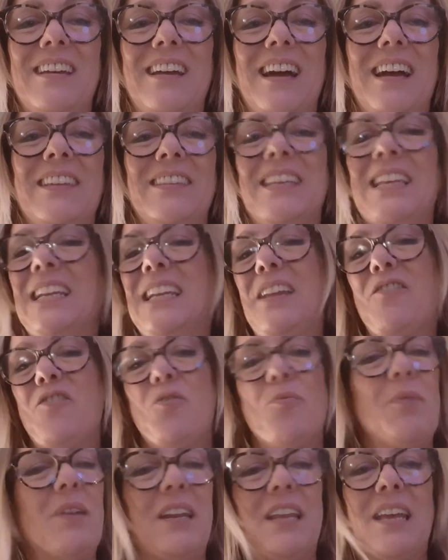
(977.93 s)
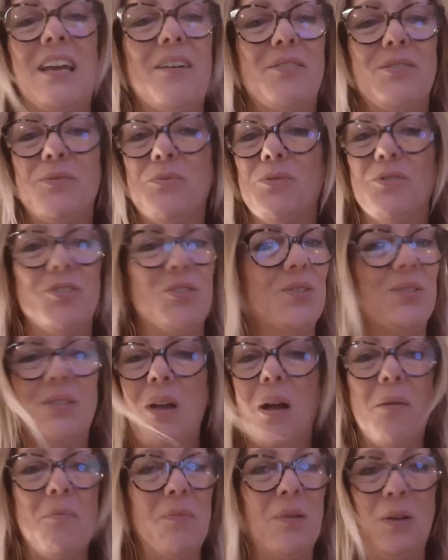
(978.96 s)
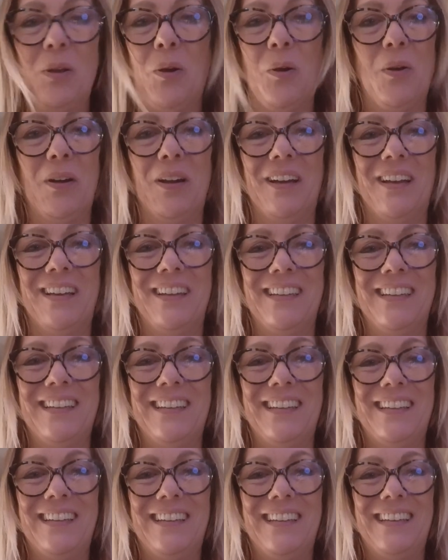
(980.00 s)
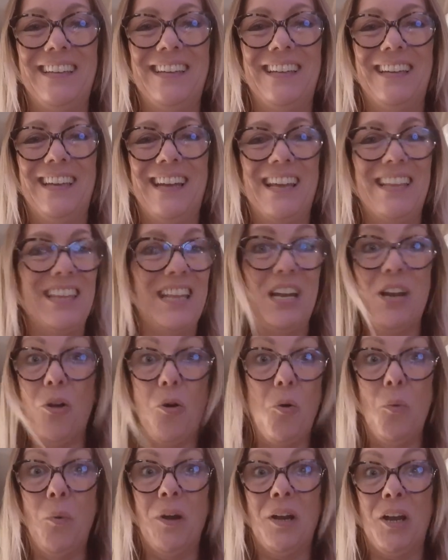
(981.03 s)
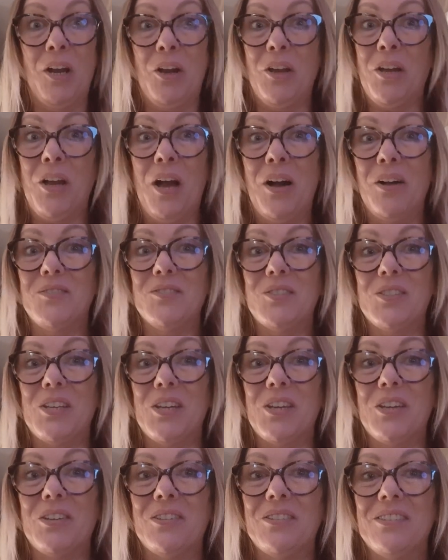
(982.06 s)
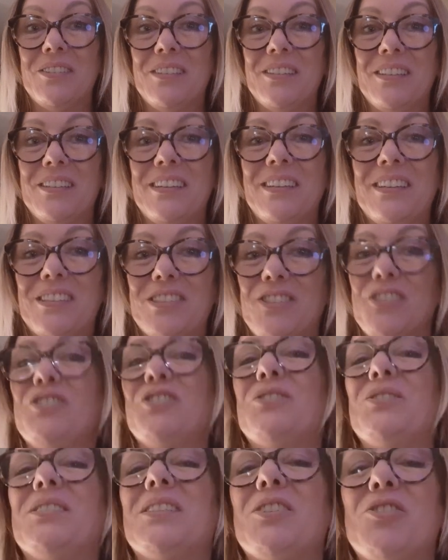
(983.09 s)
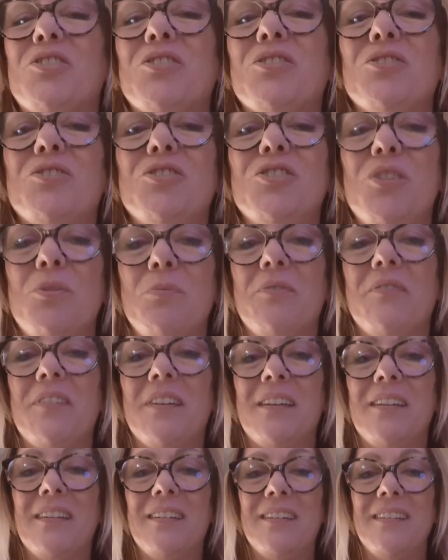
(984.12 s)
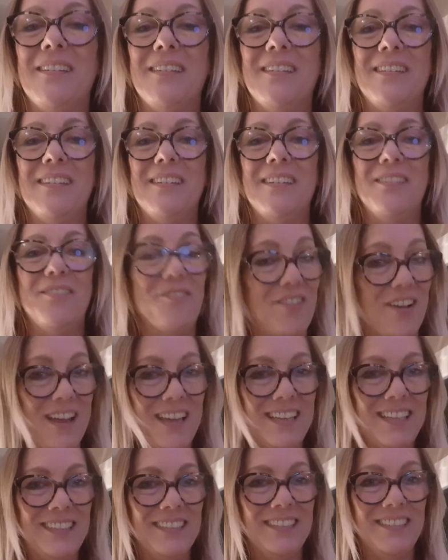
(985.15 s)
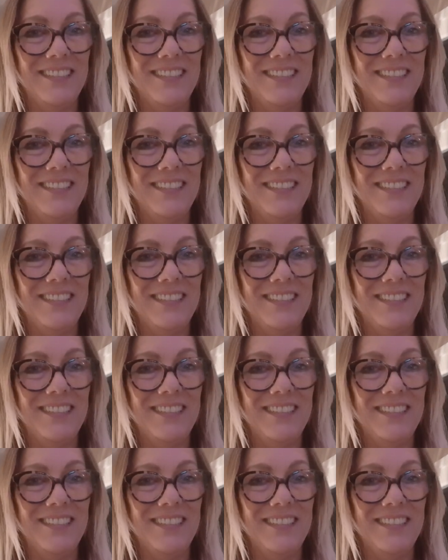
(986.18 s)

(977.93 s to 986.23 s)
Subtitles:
and then everybody else will just come along and they'll all want to look after you because you do such a good job of it, right?